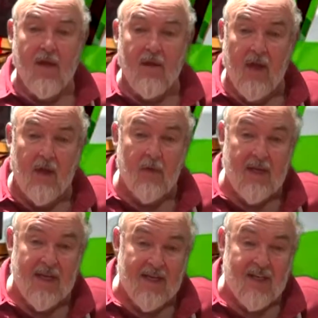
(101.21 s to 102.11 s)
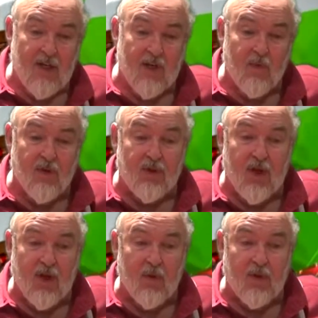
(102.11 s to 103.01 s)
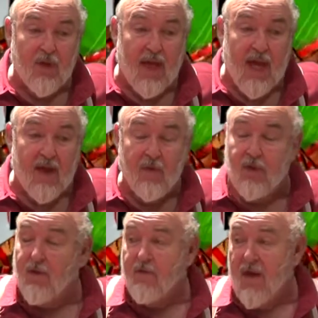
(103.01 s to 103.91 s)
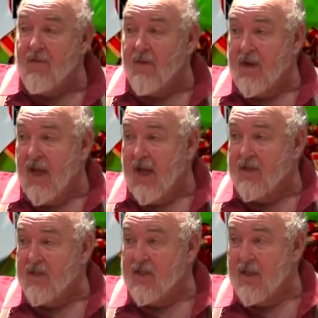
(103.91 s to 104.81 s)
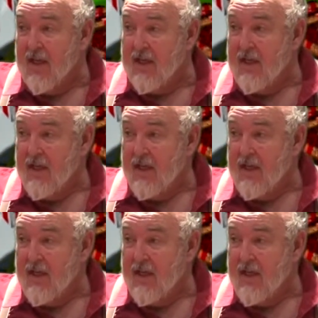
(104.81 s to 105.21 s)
They would get with their favorite gadgets, like